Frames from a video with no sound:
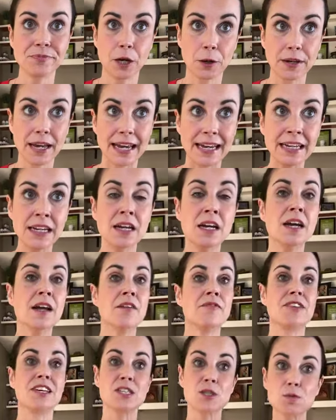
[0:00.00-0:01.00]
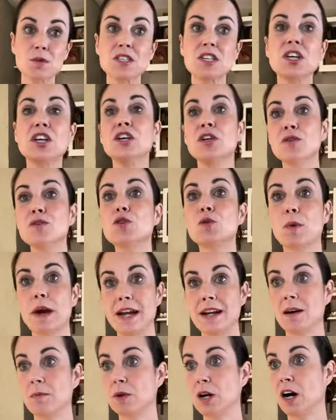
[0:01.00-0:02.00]
okay, this was a huge
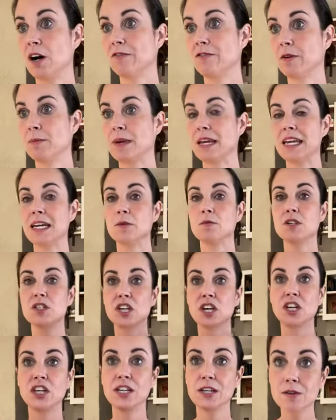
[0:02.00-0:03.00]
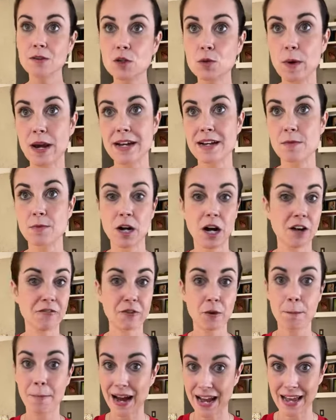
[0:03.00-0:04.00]
wake up call for me. It was a huge wake up call
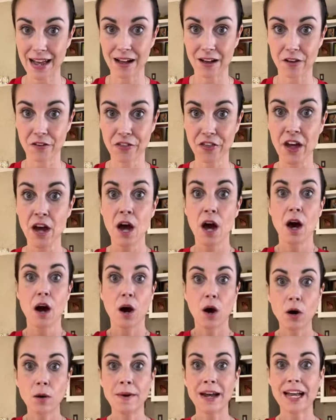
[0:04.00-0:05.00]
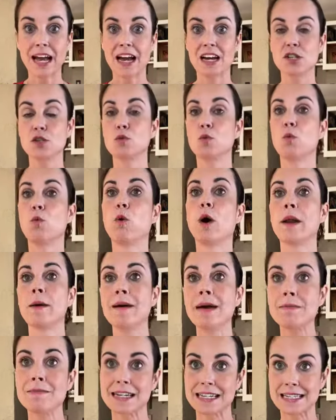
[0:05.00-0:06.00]
for my health. Oh my gosh, what am
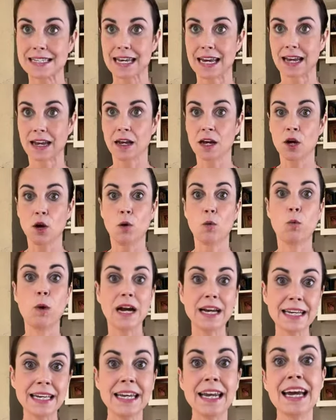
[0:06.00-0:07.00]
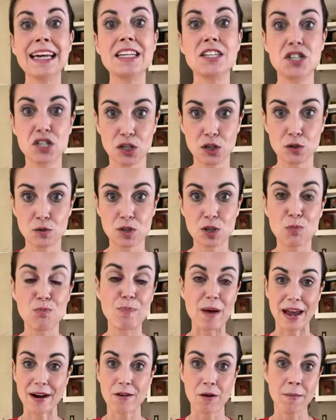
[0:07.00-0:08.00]
I missing? What can I do to
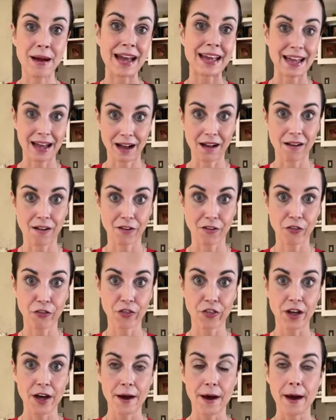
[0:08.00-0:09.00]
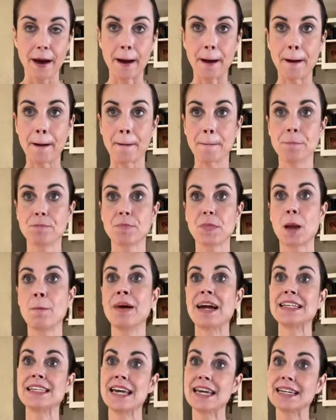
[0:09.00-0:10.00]
better my health um,
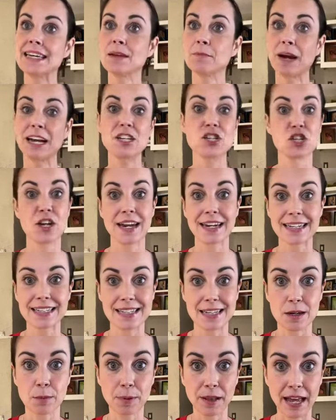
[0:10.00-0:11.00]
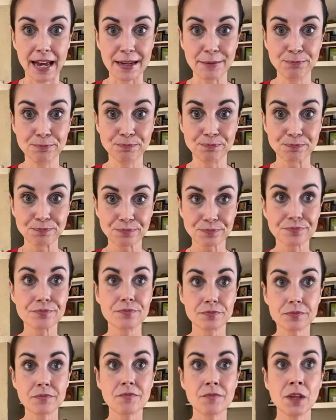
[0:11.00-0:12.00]
by taking my genetics into play?
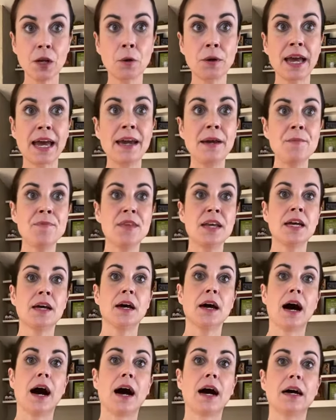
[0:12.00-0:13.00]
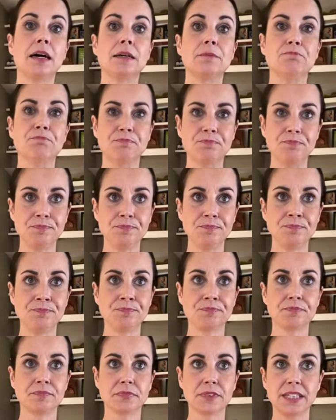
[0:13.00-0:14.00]
Okay, um,
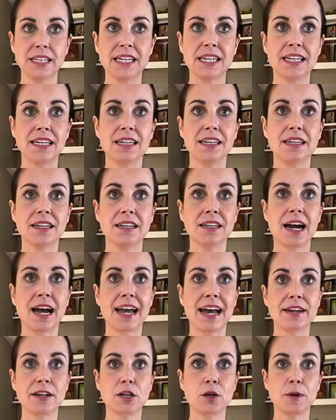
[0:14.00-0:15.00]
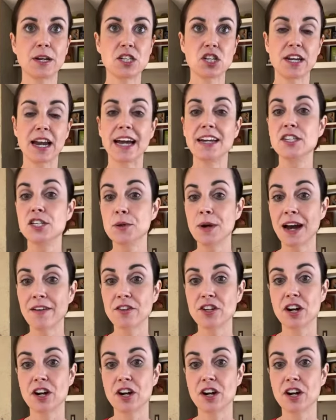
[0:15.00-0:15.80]
the I had a question. I do have an